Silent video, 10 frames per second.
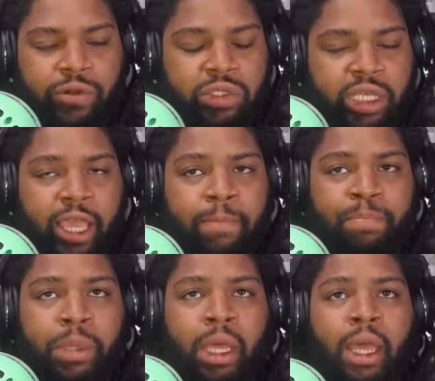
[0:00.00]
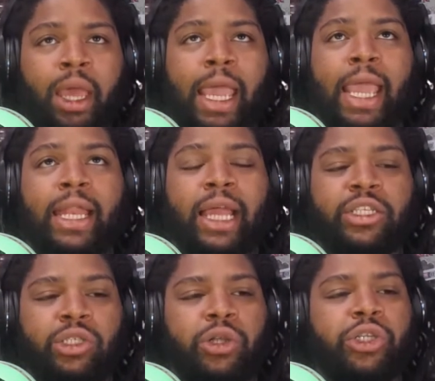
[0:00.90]
game, and I
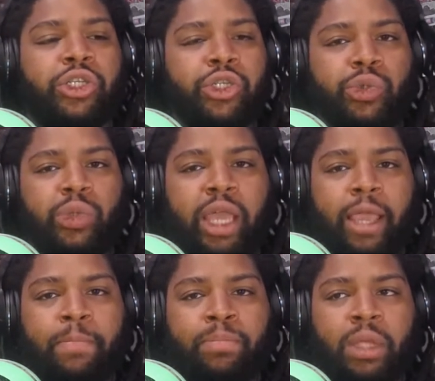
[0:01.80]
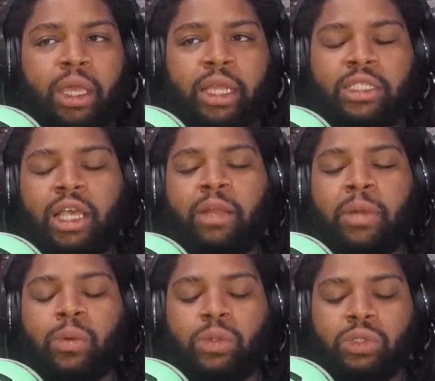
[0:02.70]
started a new game inside of
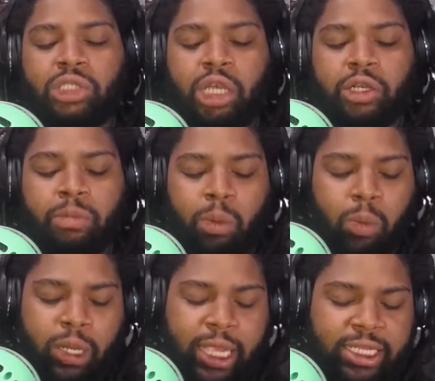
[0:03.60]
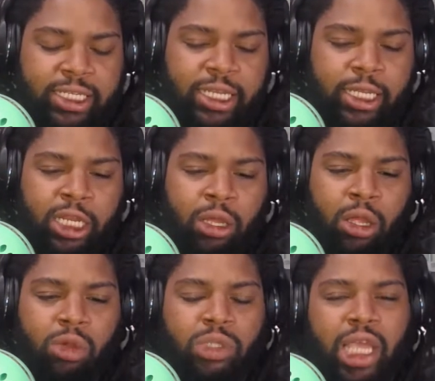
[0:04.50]
my world Sunder. But what I did
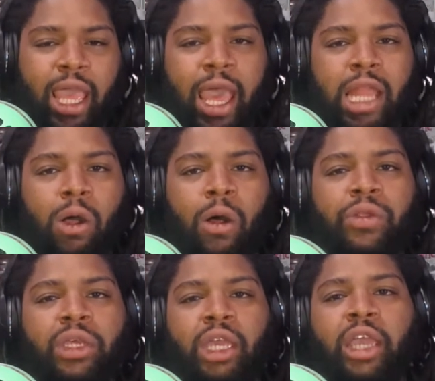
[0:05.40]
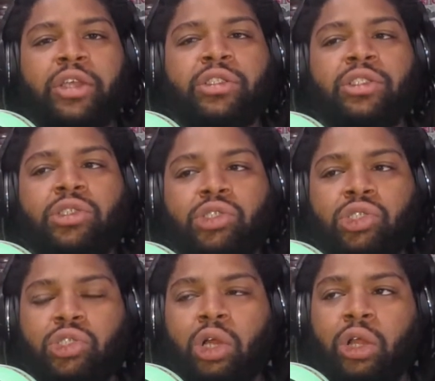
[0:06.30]
was I had all the characters
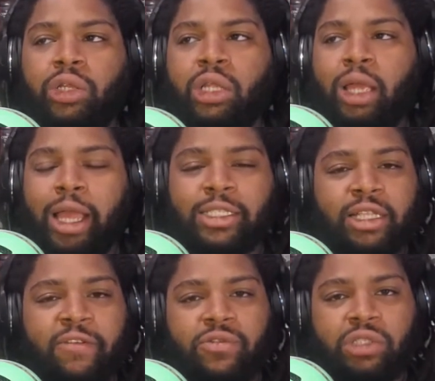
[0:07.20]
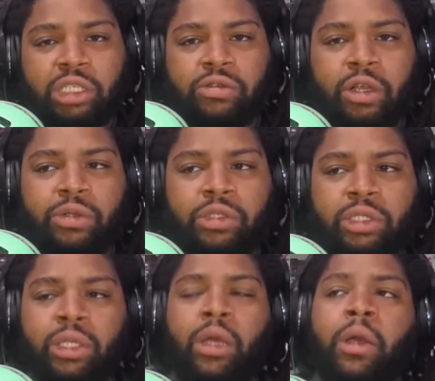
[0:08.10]
start as level
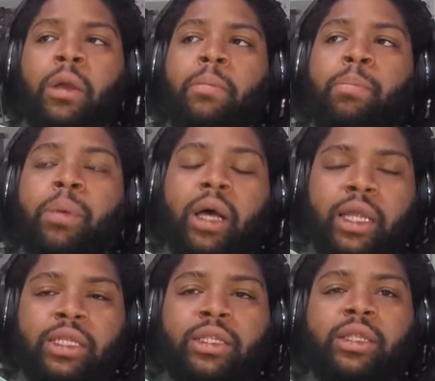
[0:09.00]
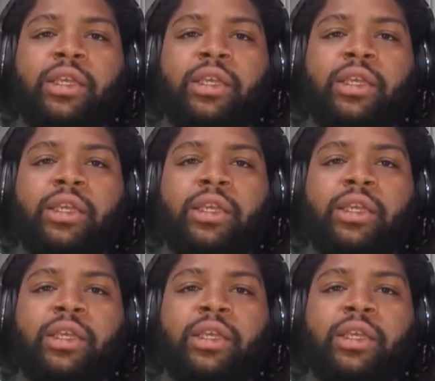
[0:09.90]
zeros, but they